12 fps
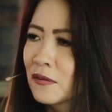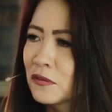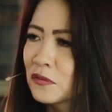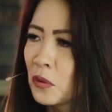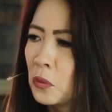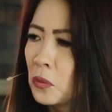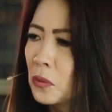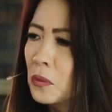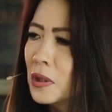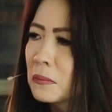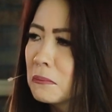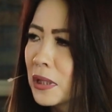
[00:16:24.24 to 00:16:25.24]
So
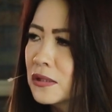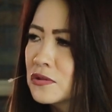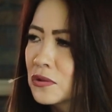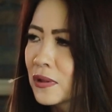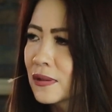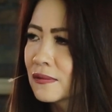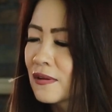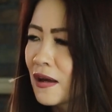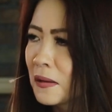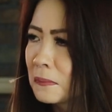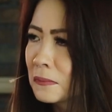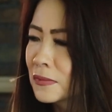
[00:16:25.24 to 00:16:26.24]
what makes you at a
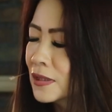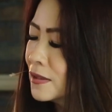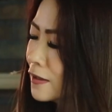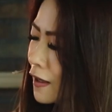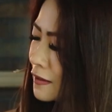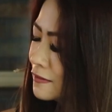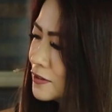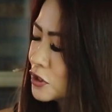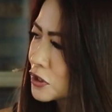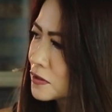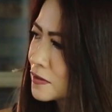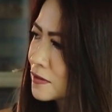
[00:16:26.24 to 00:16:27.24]
time did not
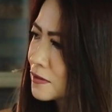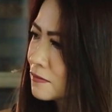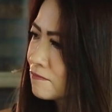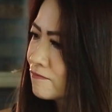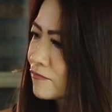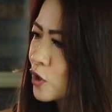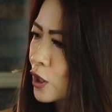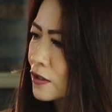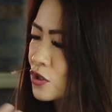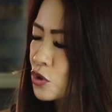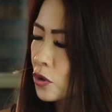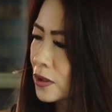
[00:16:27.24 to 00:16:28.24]
just take
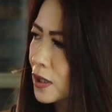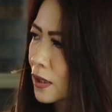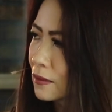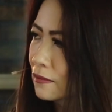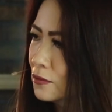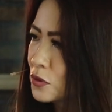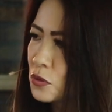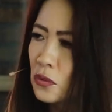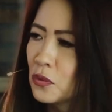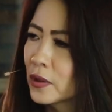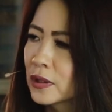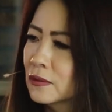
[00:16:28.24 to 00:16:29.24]
the shortcut?
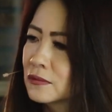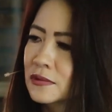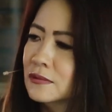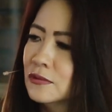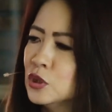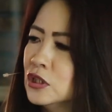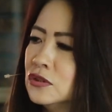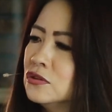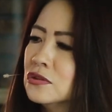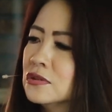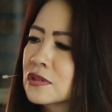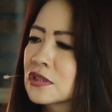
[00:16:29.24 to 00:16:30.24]

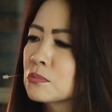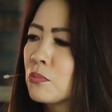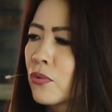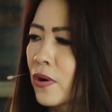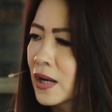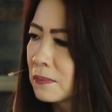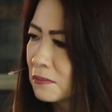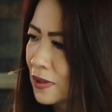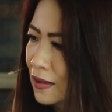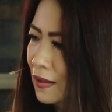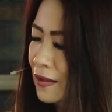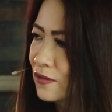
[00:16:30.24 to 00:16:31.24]
Didn't you just bribe
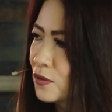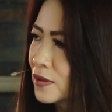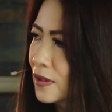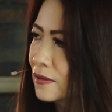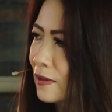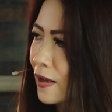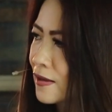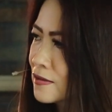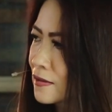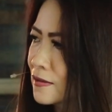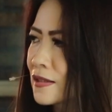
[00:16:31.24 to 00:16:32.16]
to get the license?